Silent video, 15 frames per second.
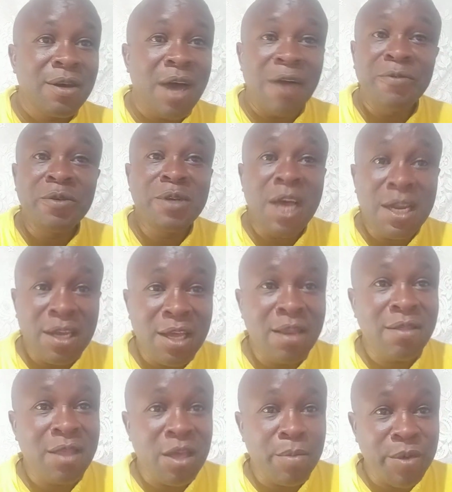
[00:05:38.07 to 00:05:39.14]
Have you done
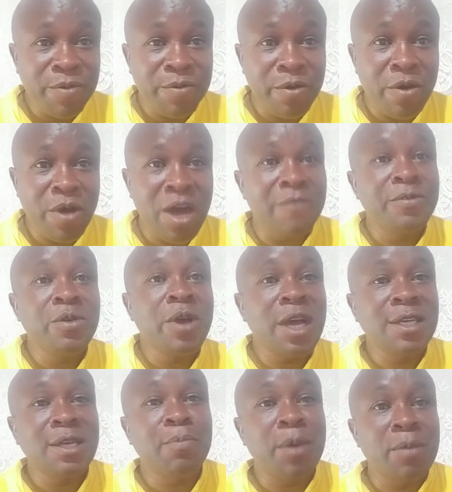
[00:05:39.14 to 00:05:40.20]
anything before? Have you
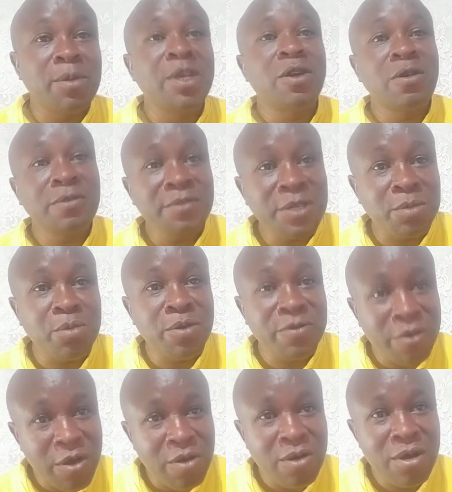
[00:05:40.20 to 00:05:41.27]
held a public office
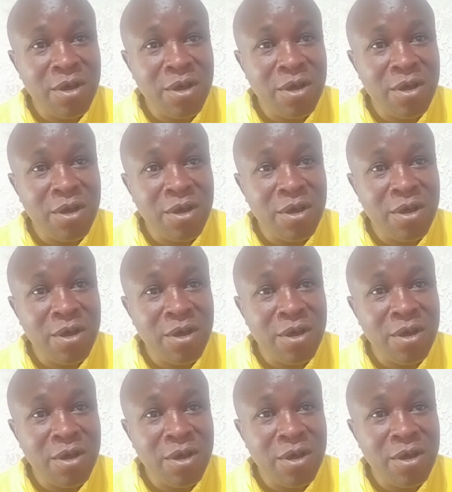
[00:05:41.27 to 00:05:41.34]
before?